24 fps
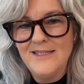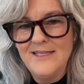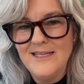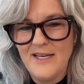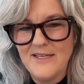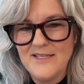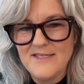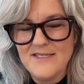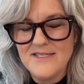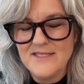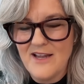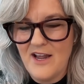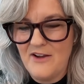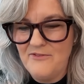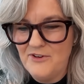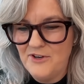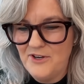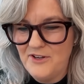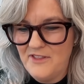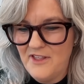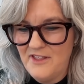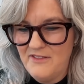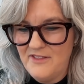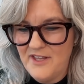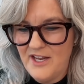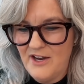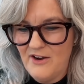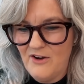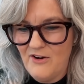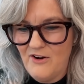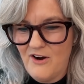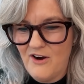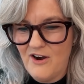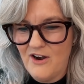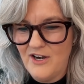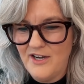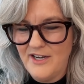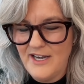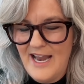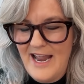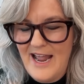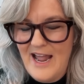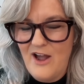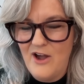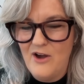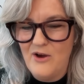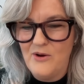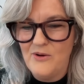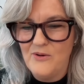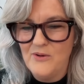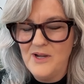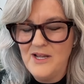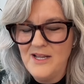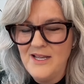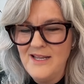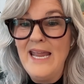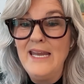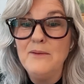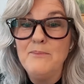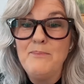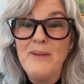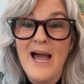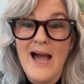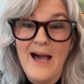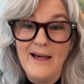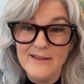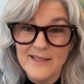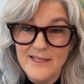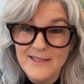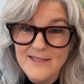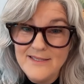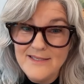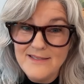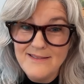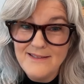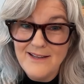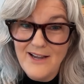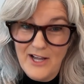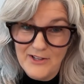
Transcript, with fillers: and I discovered that there are now paint palette